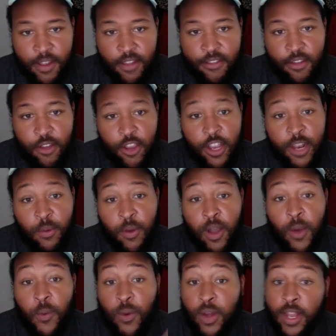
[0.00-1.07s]
So you're going to
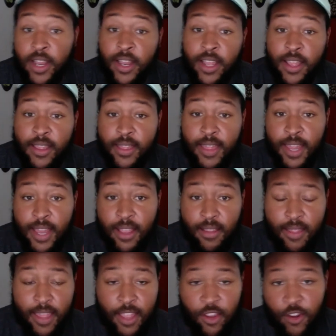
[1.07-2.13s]
want one
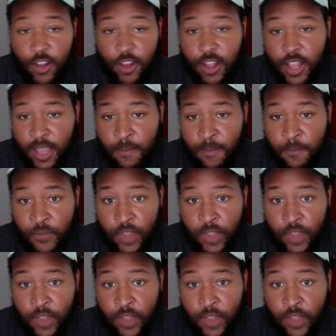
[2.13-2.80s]
sentence in your claim.